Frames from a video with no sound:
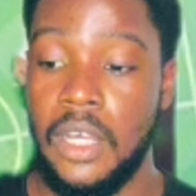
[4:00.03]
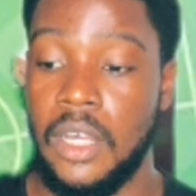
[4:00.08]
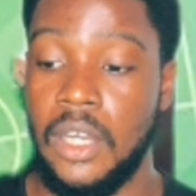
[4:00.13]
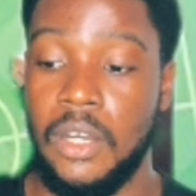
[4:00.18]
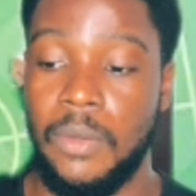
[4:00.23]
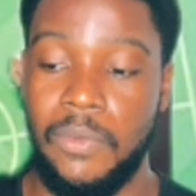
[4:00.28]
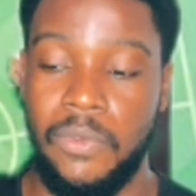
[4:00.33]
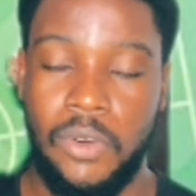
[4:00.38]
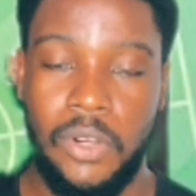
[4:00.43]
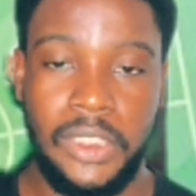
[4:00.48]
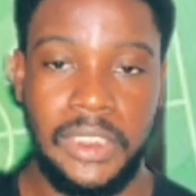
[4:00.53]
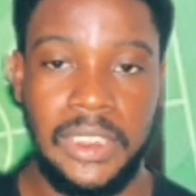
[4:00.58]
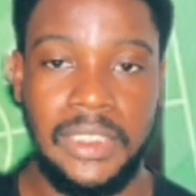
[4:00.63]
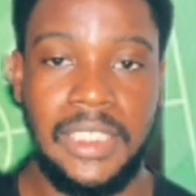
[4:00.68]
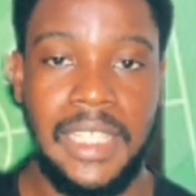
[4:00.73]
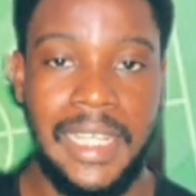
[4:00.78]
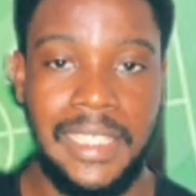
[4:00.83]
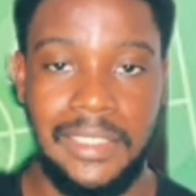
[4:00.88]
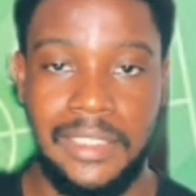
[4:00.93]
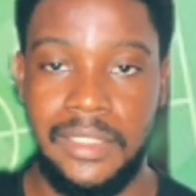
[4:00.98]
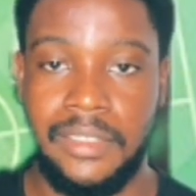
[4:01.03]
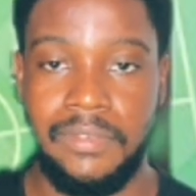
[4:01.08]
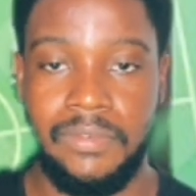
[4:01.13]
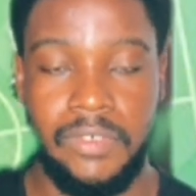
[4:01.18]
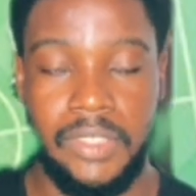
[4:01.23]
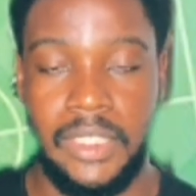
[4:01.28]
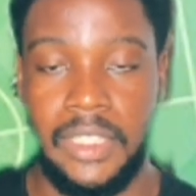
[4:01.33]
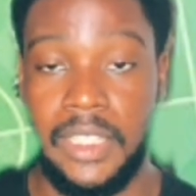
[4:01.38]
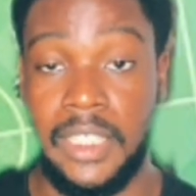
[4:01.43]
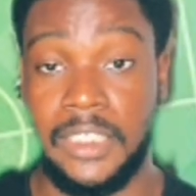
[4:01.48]
Rogers, I didn't
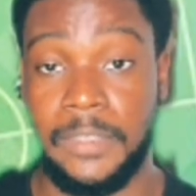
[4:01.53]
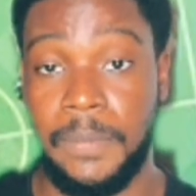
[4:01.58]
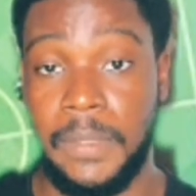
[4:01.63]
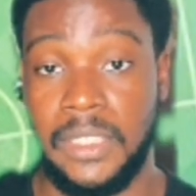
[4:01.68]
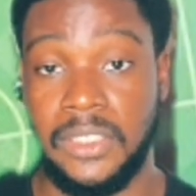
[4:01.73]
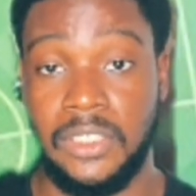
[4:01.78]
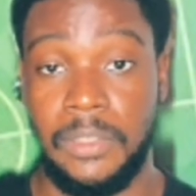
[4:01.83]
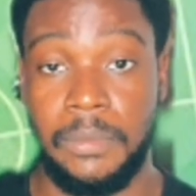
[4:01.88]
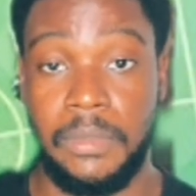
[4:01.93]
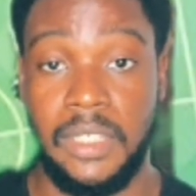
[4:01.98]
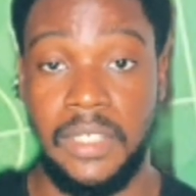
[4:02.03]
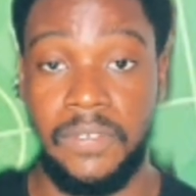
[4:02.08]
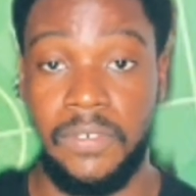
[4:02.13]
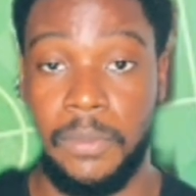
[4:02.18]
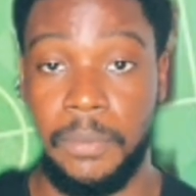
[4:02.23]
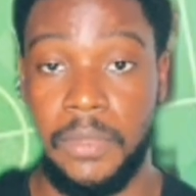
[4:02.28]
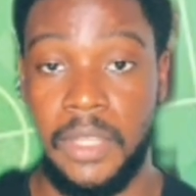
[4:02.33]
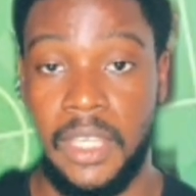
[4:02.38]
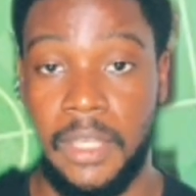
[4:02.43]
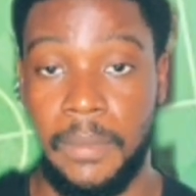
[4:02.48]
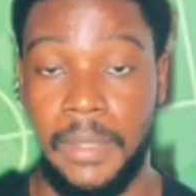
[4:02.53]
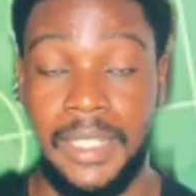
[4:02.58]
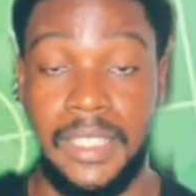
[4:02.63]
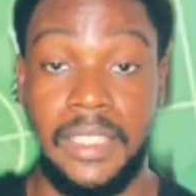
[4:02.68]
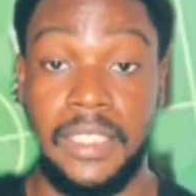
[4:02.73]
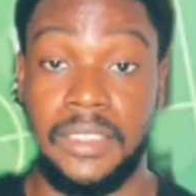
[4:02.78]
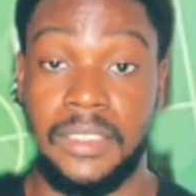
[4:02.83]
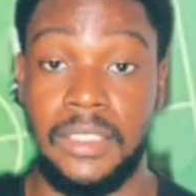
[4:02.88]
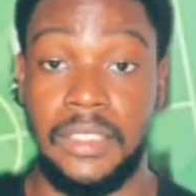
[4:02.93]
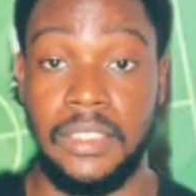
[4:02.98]
really expect something from him, at
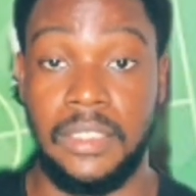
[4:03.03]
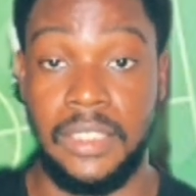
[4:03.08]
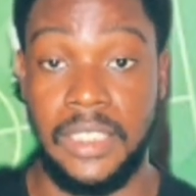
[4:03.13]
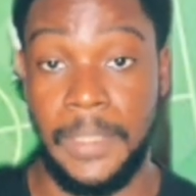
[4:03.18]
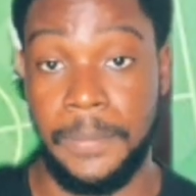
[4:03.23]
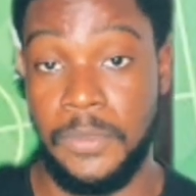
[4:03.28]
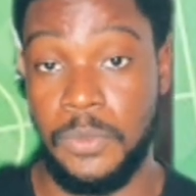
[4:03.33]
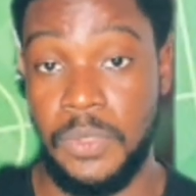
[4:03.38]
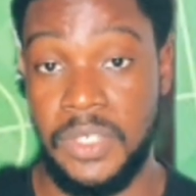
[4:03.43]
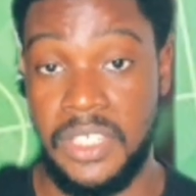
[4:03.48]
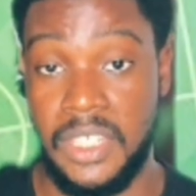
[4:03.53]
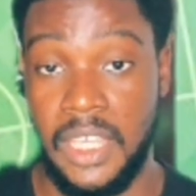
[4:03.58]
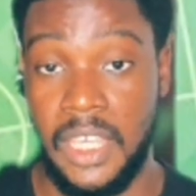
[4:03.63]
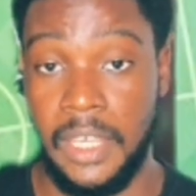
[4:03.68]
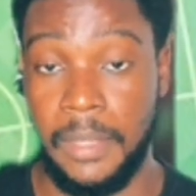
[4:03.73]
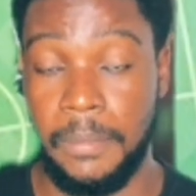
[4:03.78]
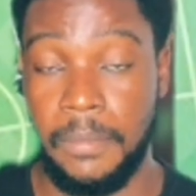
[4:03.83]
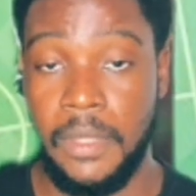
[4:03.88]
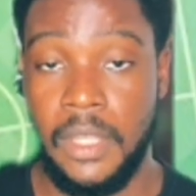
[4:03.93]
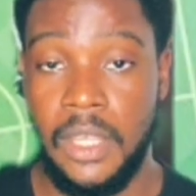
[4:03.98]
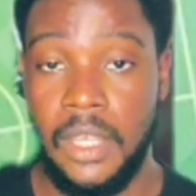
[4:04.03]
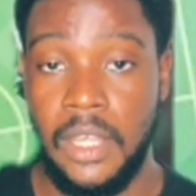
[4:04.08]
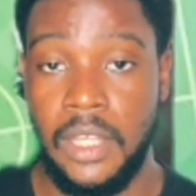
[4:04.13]
least in the Ipswich game.